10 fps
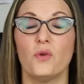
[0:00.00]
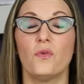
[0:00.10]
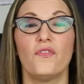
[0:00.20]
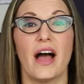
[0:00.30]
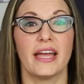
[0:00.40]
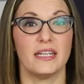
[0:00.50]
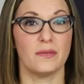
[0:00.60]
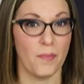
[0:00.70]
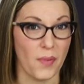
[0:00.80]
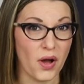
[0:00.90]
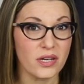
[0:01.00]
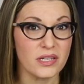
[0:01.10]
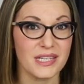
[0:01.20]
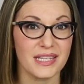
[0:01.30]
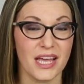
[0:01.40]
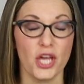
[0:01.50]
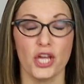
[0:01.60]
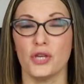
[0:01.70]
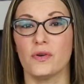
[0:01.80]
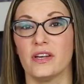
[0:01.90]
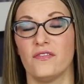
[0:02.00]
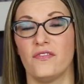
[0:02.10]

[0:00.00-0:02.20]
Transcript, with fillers: You will find books. You can